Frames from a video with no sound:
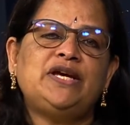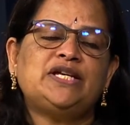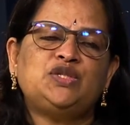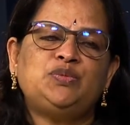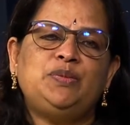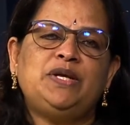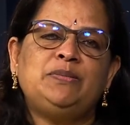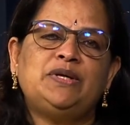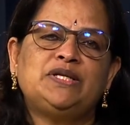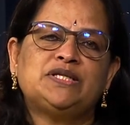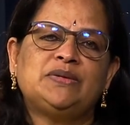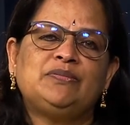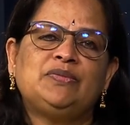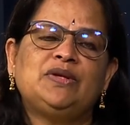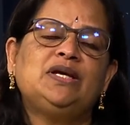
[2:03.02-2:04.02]
experiment,
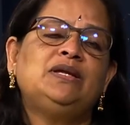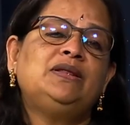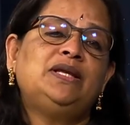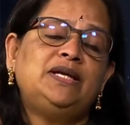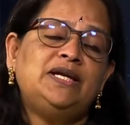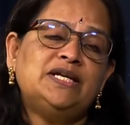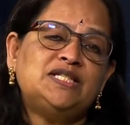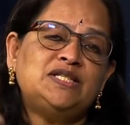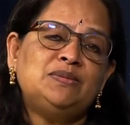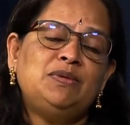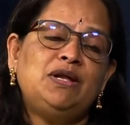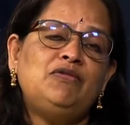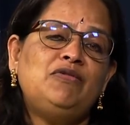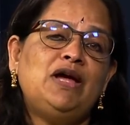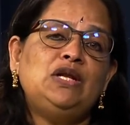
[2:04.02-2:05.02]
the
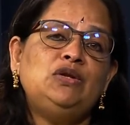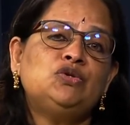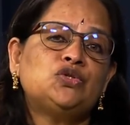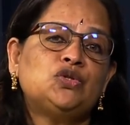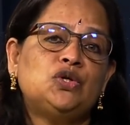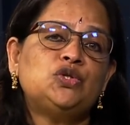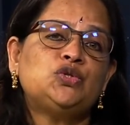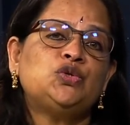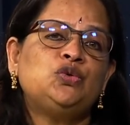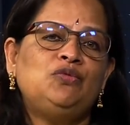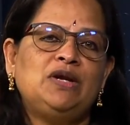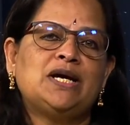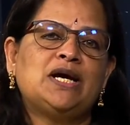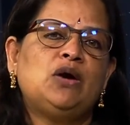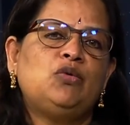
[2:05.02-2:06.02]
decimal values also will
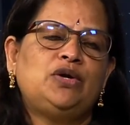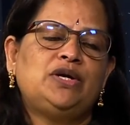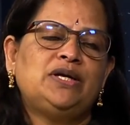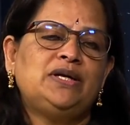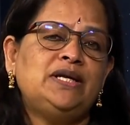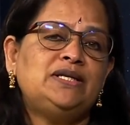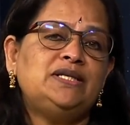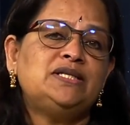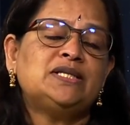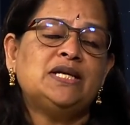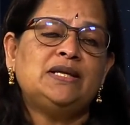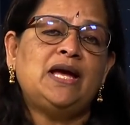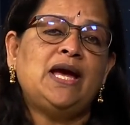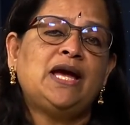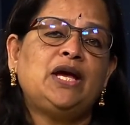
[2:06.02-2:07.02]
count. It is
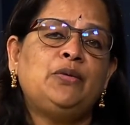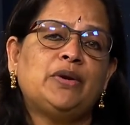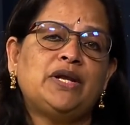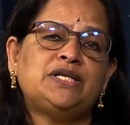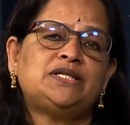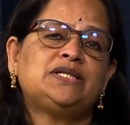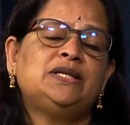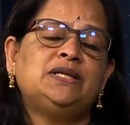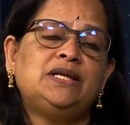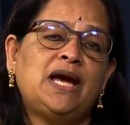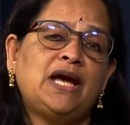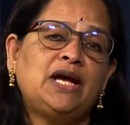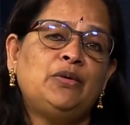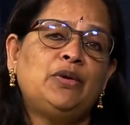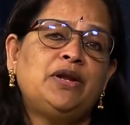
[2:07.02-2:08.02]
accurate, the
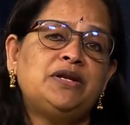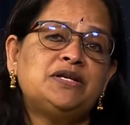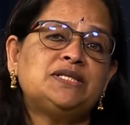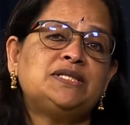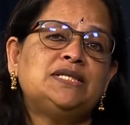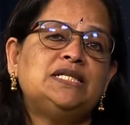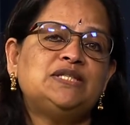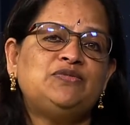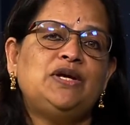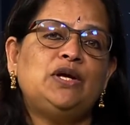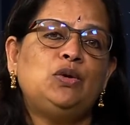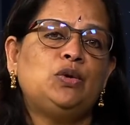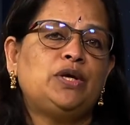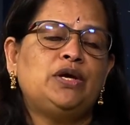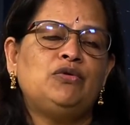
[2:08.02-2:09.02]
accurate results we are
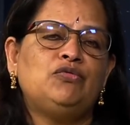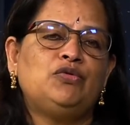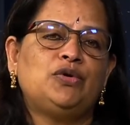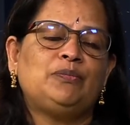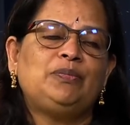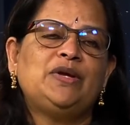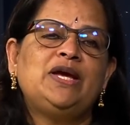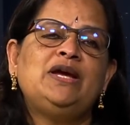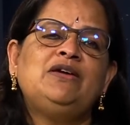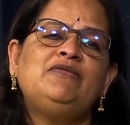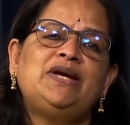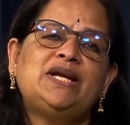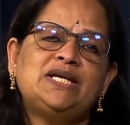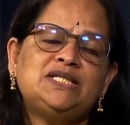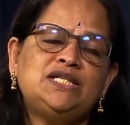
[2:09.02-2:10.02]
looking for.
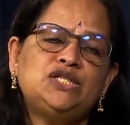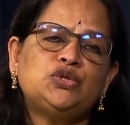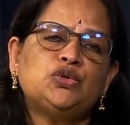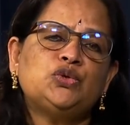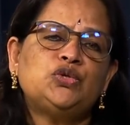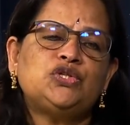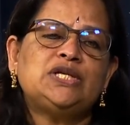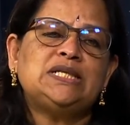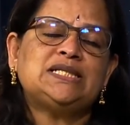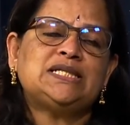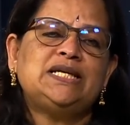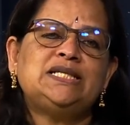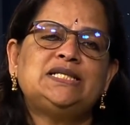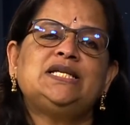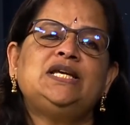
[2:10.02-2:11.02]
Whereas in social
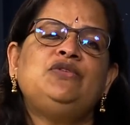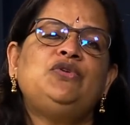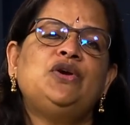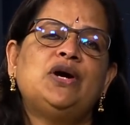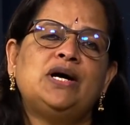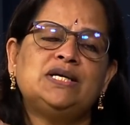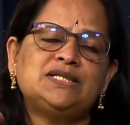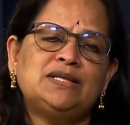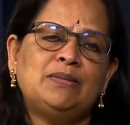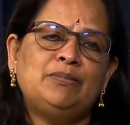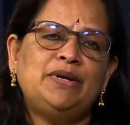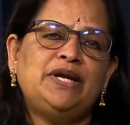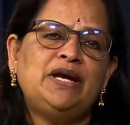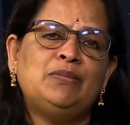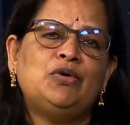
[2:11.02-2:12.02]
science, if you ask
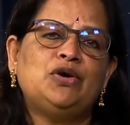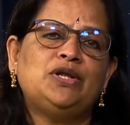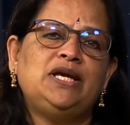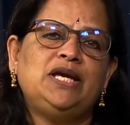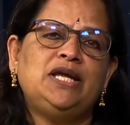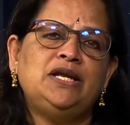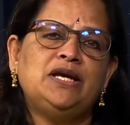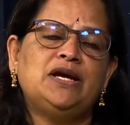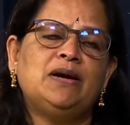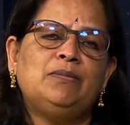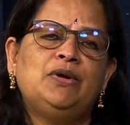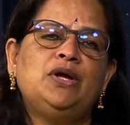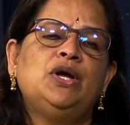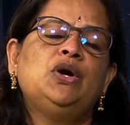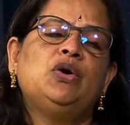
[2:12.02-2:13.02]
somebody about the income
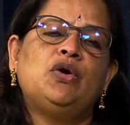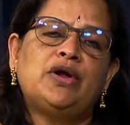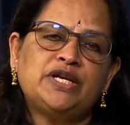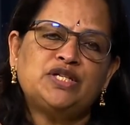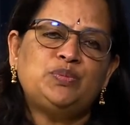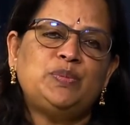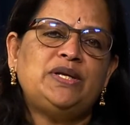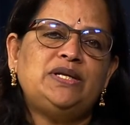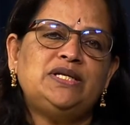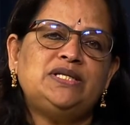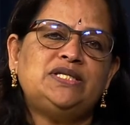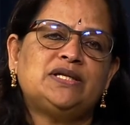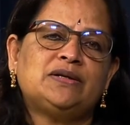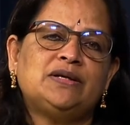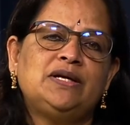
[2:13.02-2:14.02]
or expenditure,